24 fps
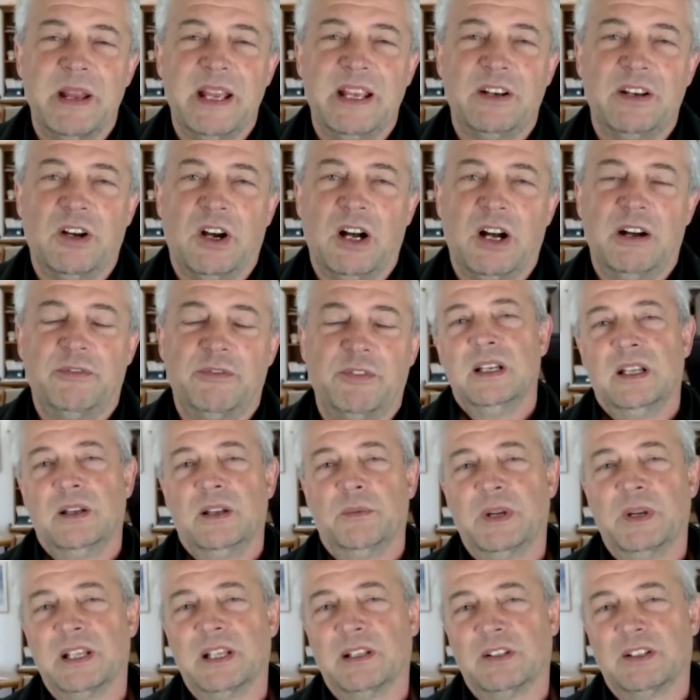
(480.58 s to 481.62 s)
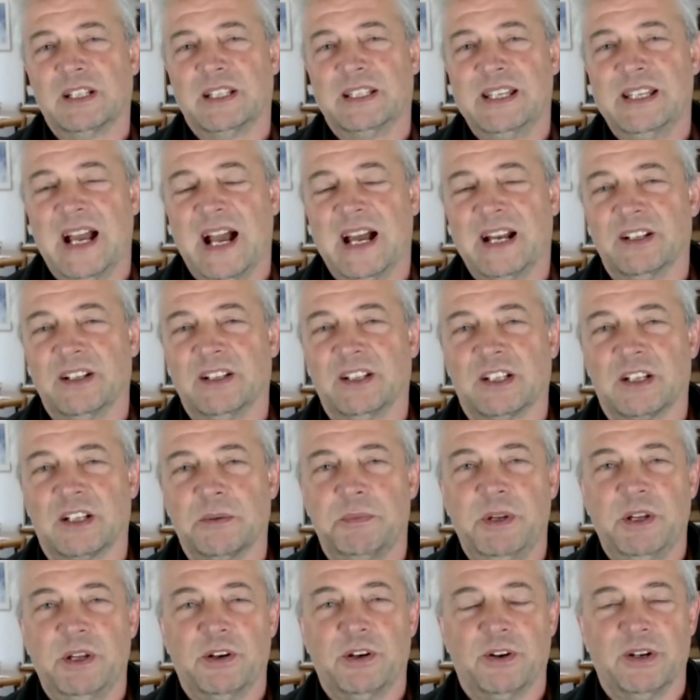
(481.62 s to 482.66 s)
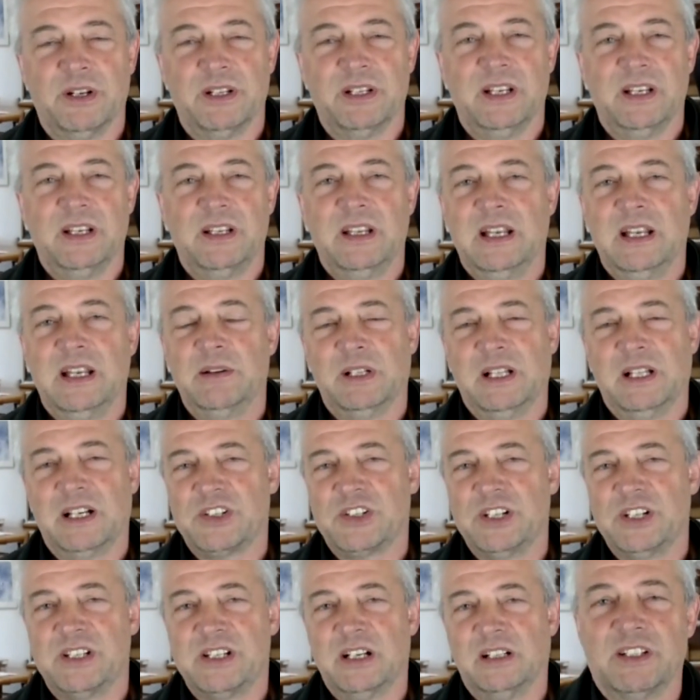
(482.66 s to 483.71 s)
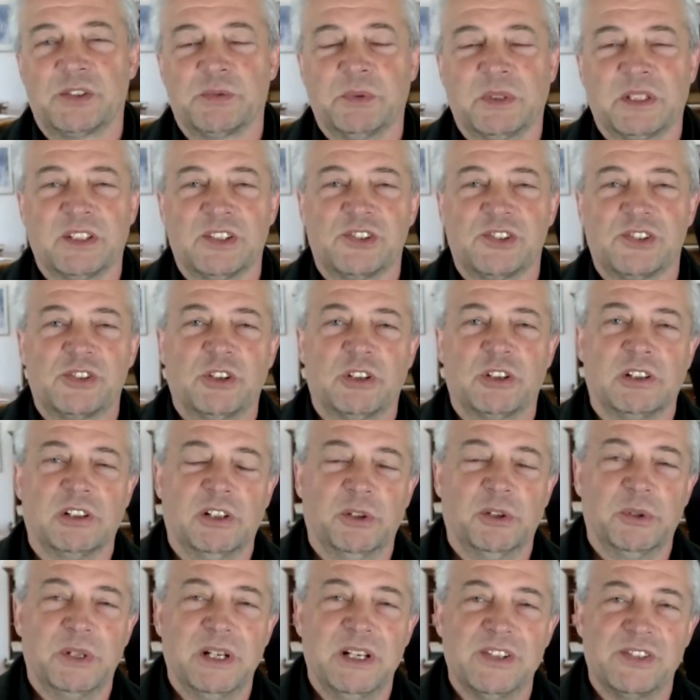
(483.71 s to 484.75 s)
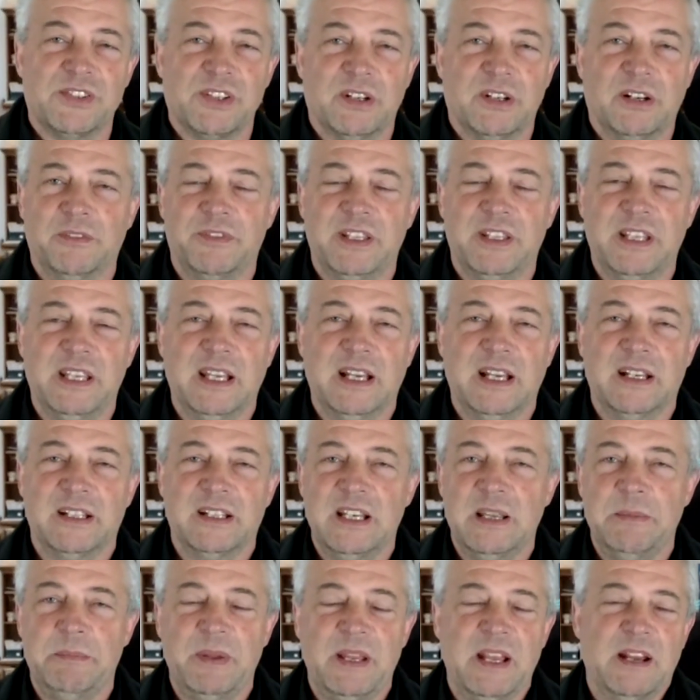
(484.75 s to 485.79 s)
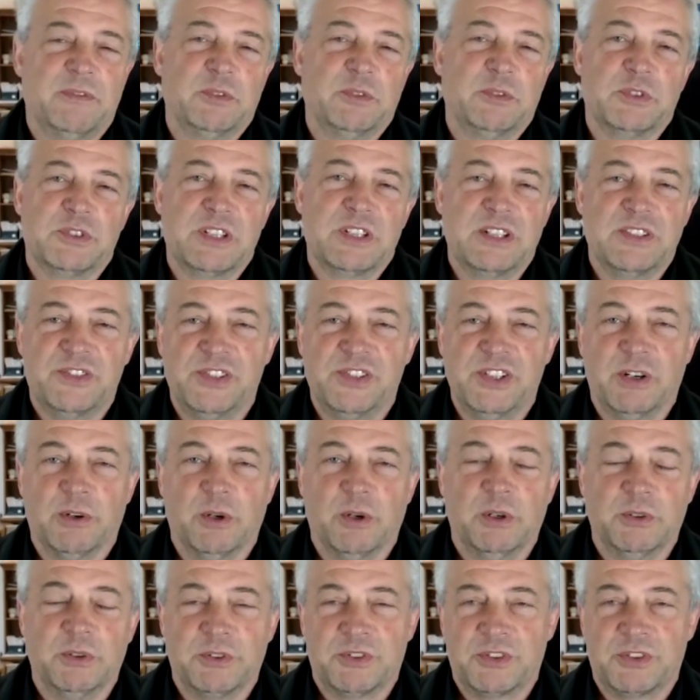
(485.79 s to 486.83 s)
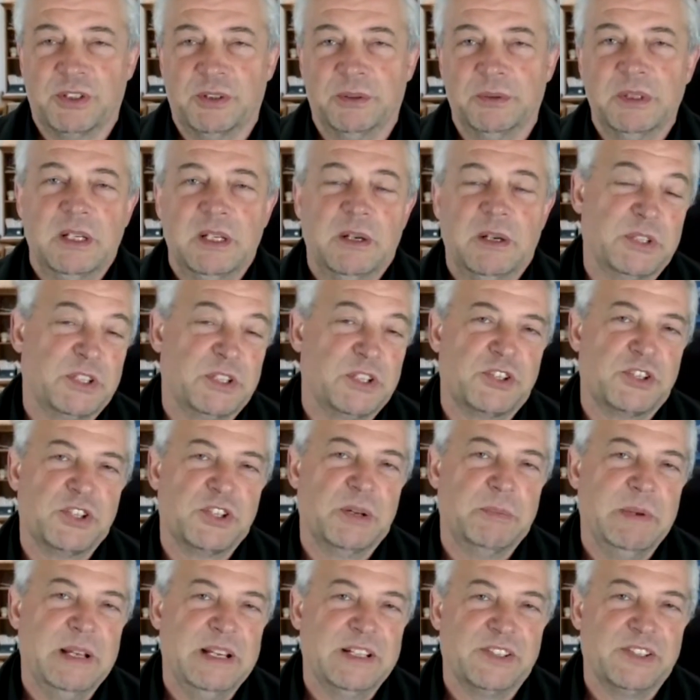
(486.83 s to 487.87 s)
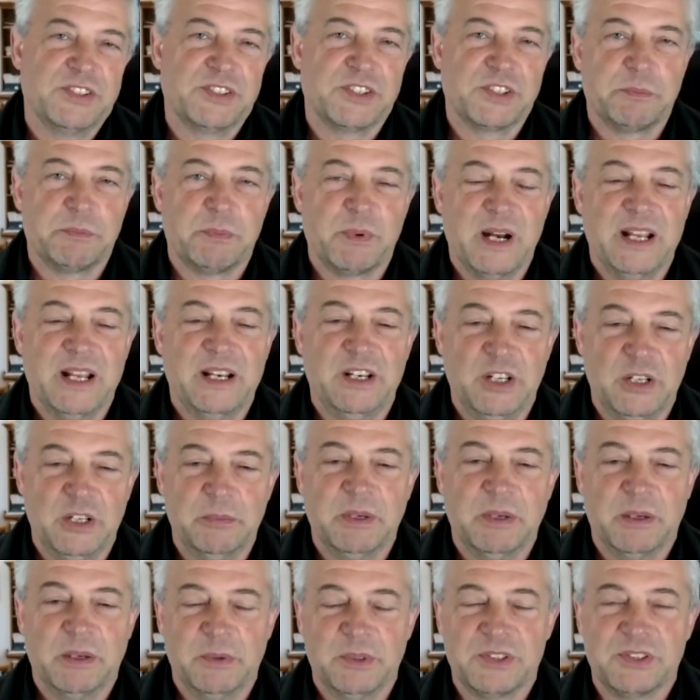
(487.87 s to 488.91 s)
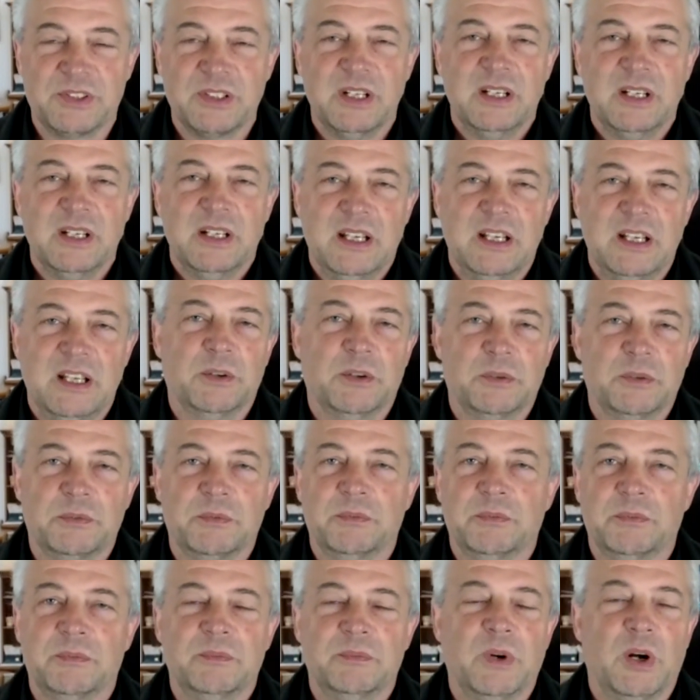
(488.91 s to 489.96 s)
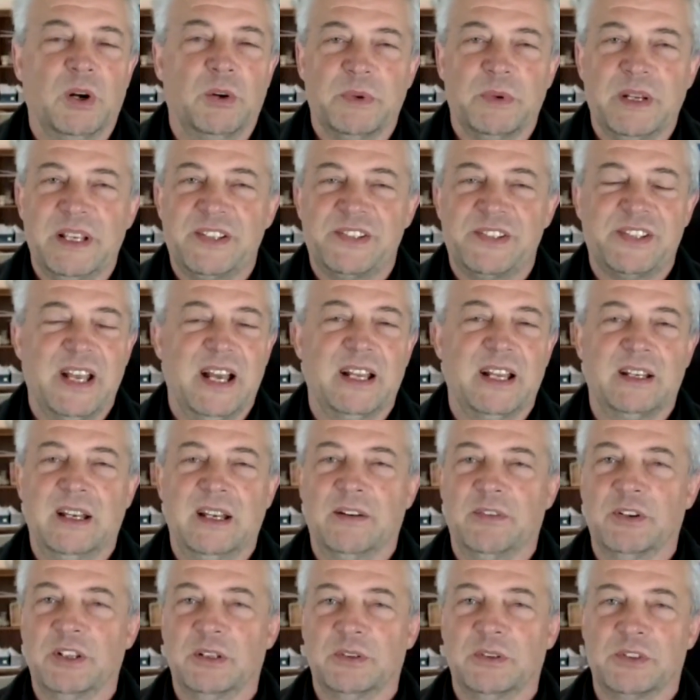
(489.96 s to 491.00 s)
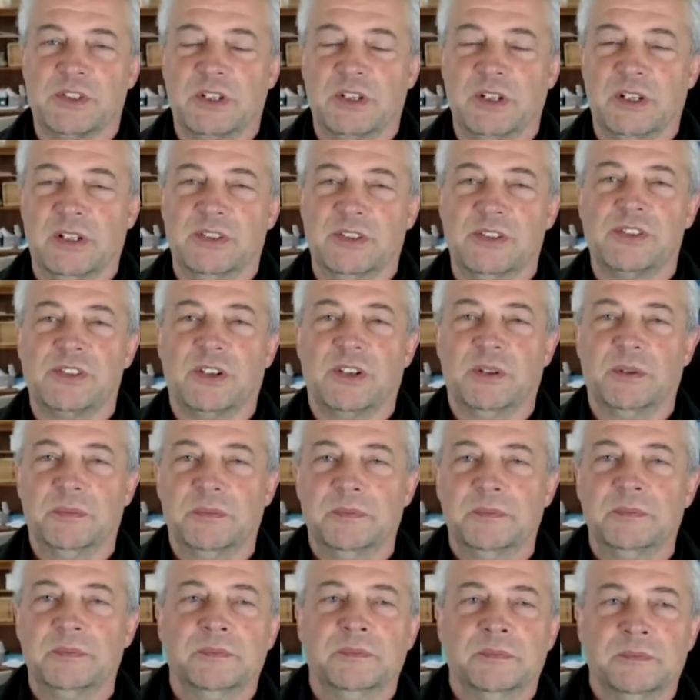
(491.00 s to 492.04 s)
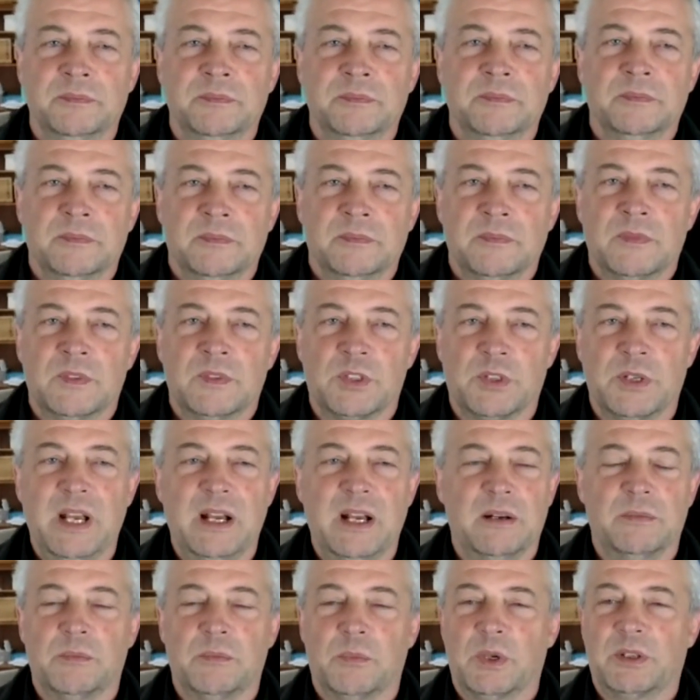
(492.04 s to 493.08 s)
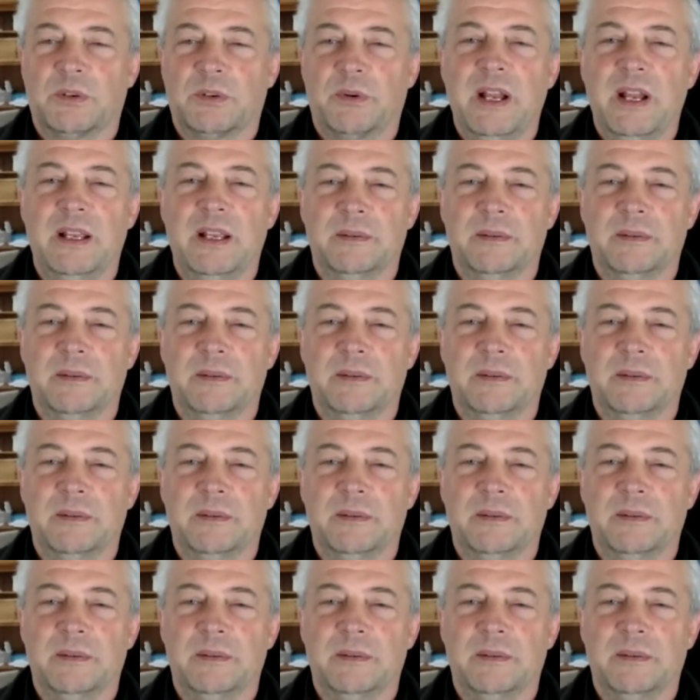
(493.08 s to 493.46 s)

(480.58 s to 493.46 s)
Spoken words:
off, and we can look at data on the computer, and it'll actually tell what the soot load is of the DPF. It was at 0. So, which it should be since it's brand new, but it was, all reset. Everything was good. So yeah, worked great.